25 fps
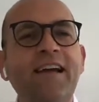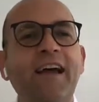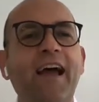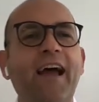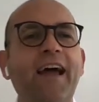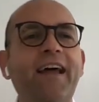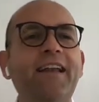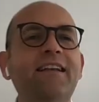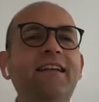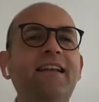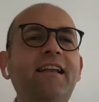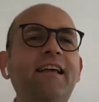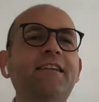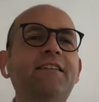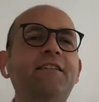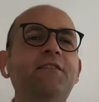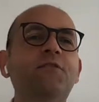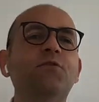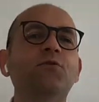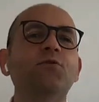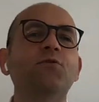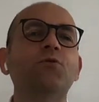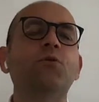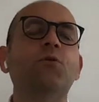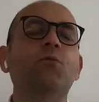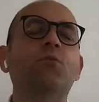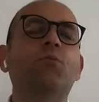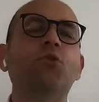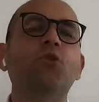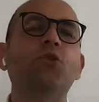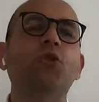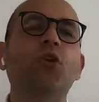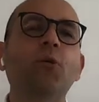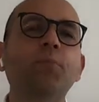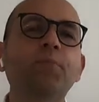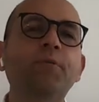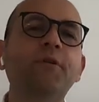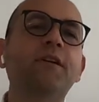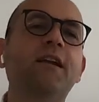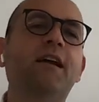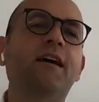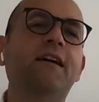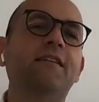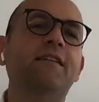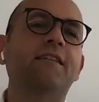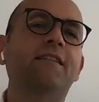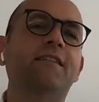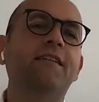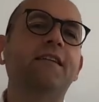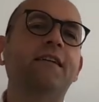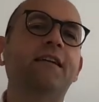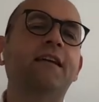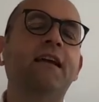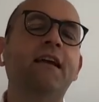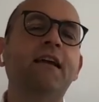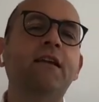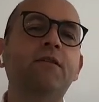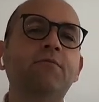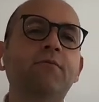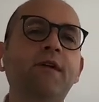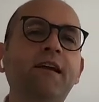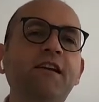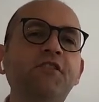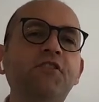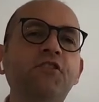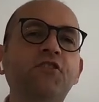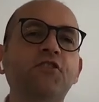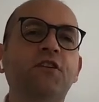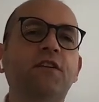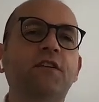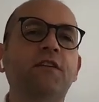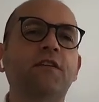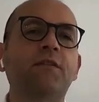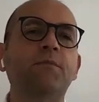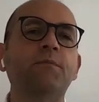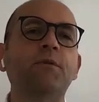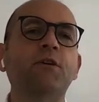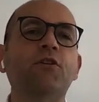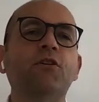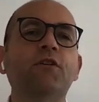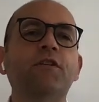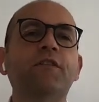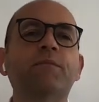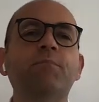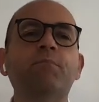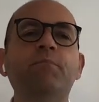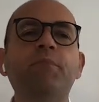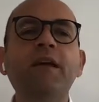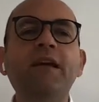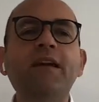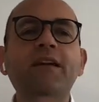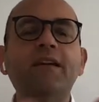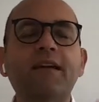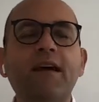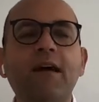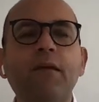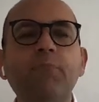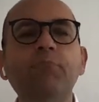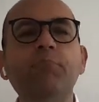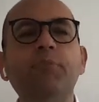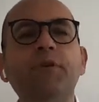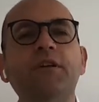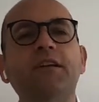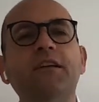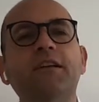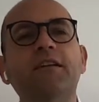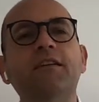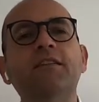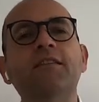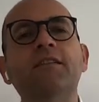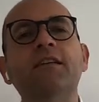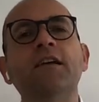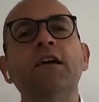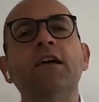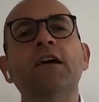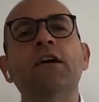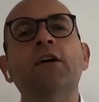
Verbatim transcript: and led to monopolizing inventions because big companies